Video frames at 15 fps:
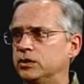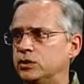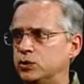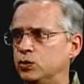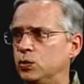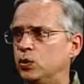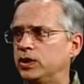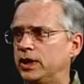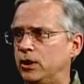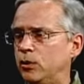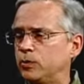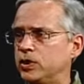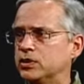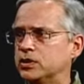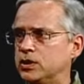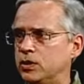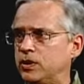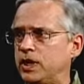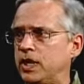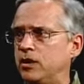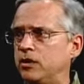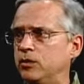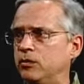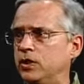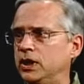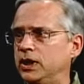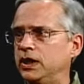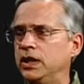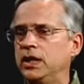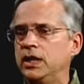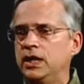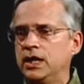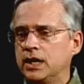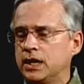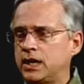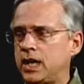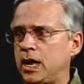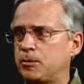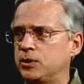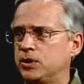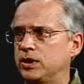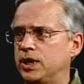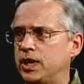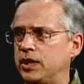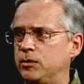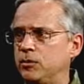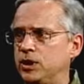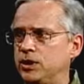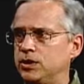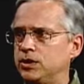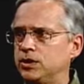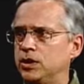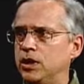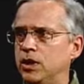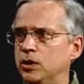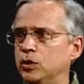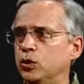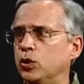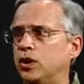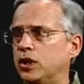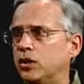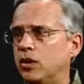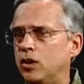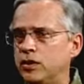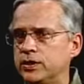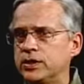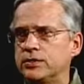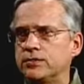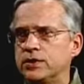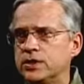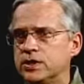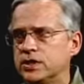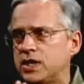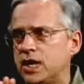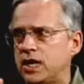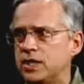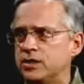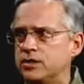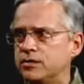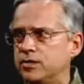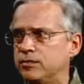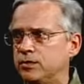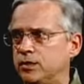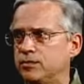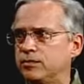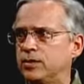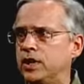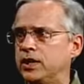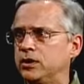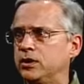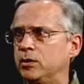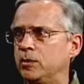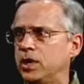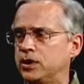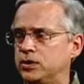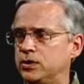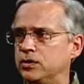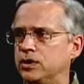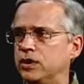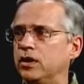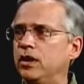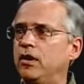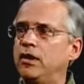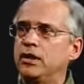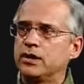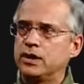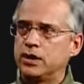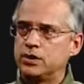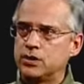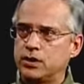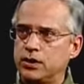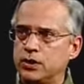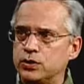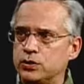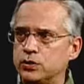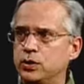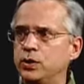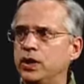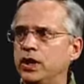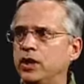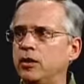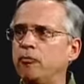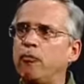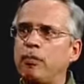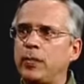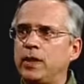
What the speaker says: tool to help you slow down and really capture that image, look at all the different sides of the viewfinder to make sure that things aren't intruding,